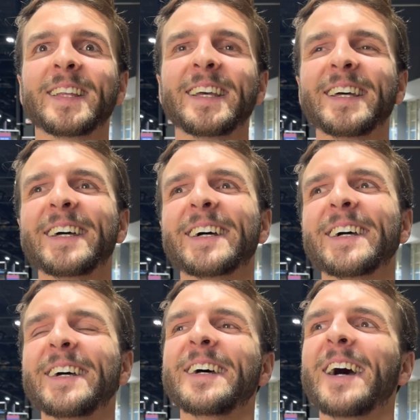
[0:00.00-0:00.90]

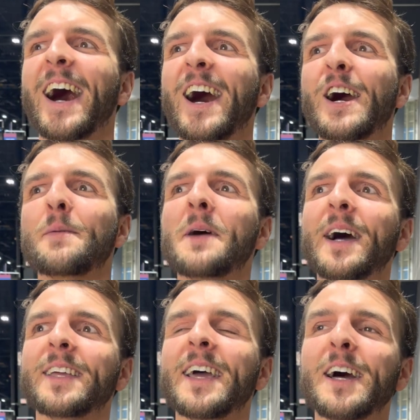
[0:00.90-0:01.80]

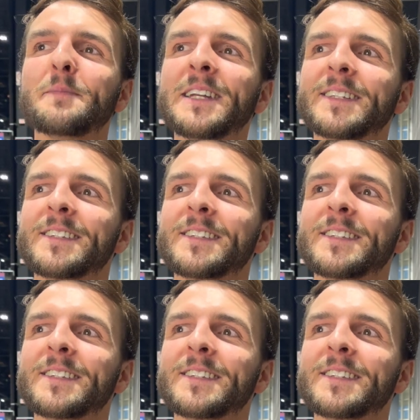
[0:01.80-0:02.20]
It's